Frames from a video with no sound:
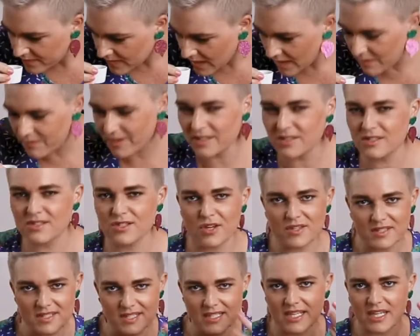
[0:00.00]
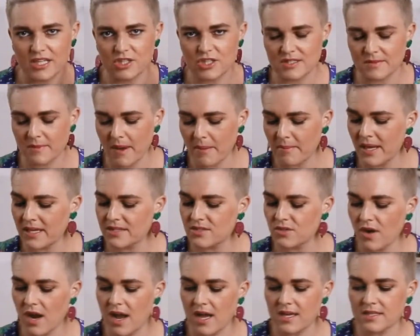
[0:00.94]
In fact, it's so stinky it just about makes
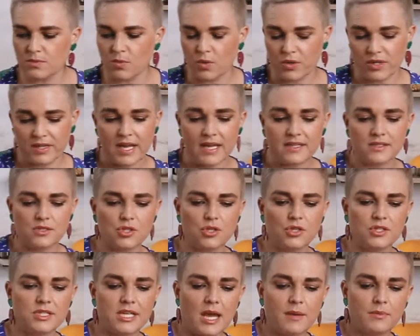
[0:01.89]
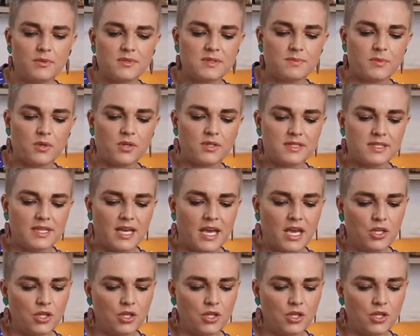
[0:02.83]
your eyes water. That's 2 tablespoons there.